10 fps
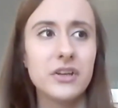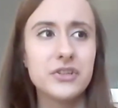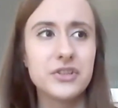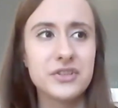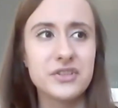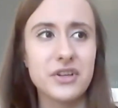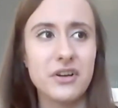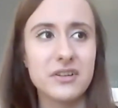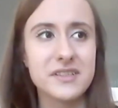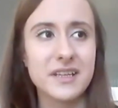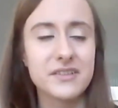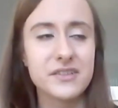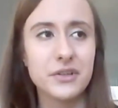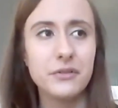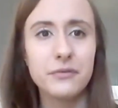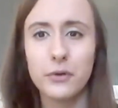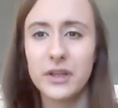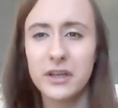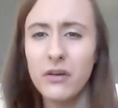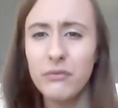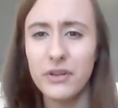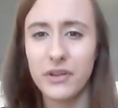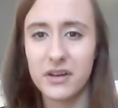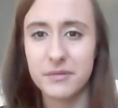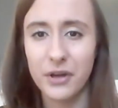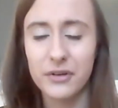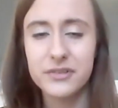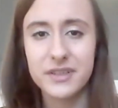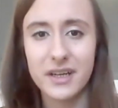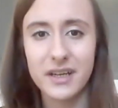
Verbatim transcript: just starting to fall in love with it, I suppose.